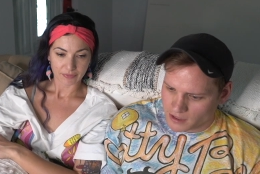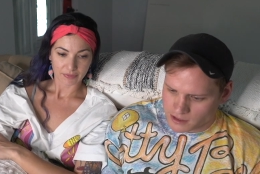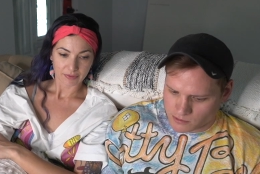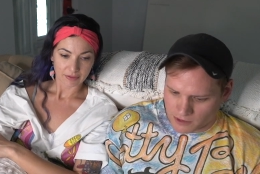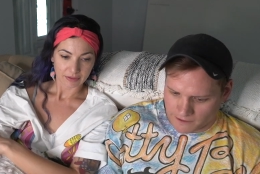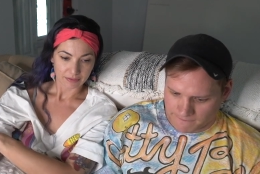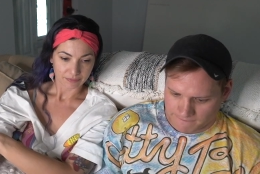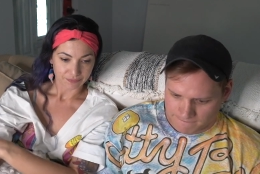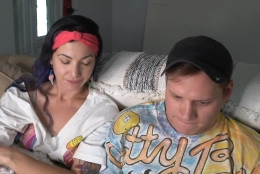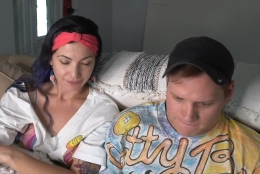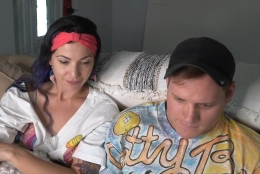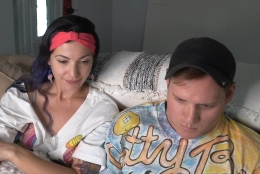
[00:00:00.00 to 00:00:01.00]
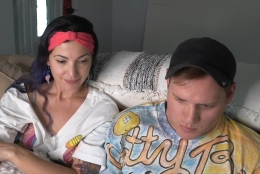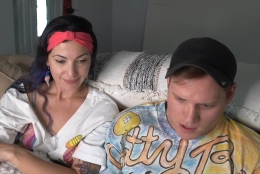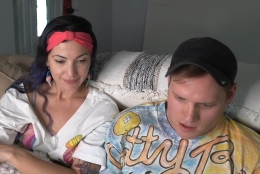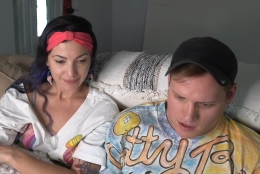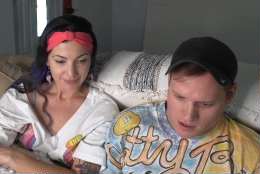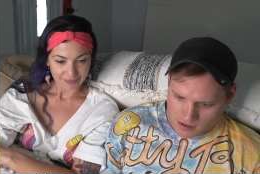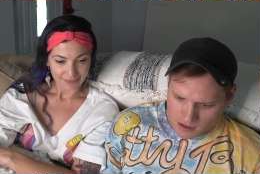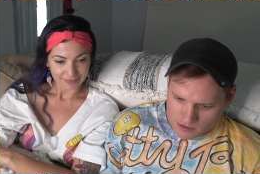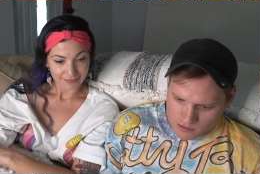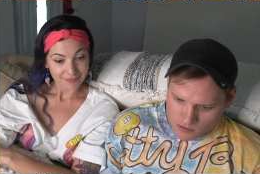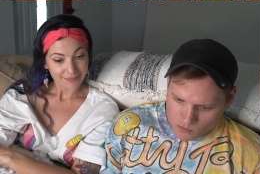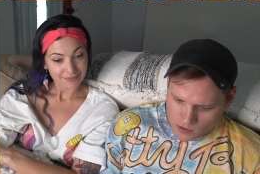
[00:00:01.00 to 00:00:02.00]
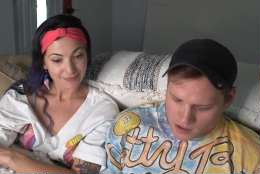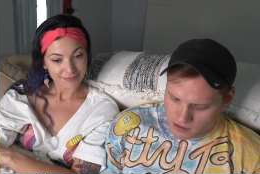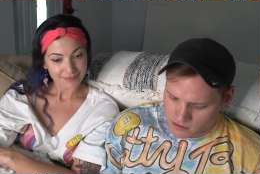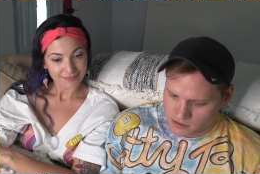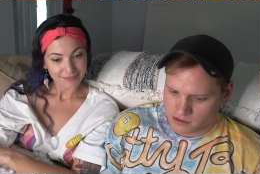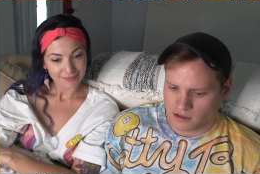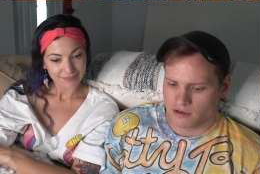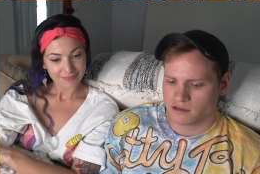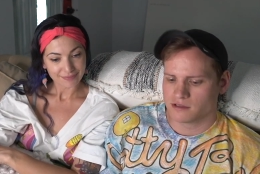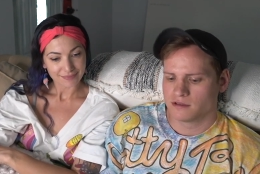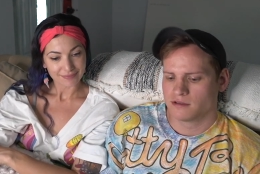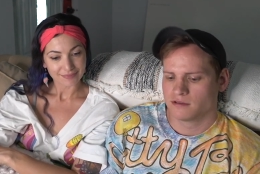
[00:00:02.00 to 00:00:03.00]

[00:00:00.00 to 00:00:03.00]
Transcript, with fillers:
Speaker 1: Next one. Pick another winner. Start.